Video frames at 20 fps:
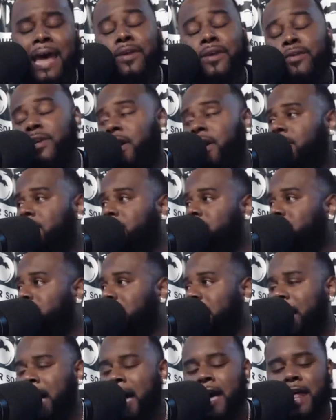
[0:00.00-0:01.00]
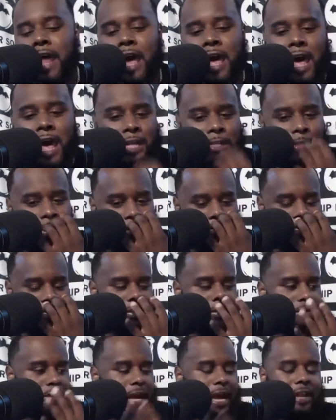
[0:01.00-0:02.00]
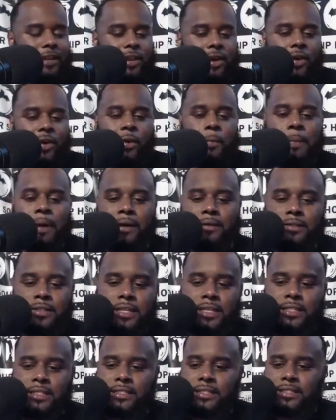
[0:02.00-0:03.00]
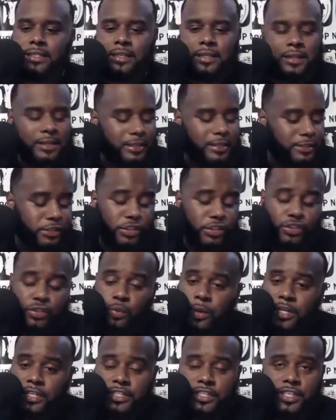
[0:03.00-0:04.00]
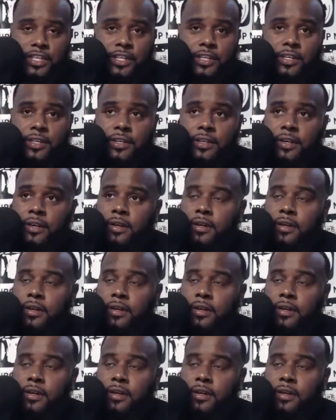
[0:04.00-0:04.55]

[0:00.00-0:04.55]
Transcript: don't know. I, I, I definitely do not know about this situation.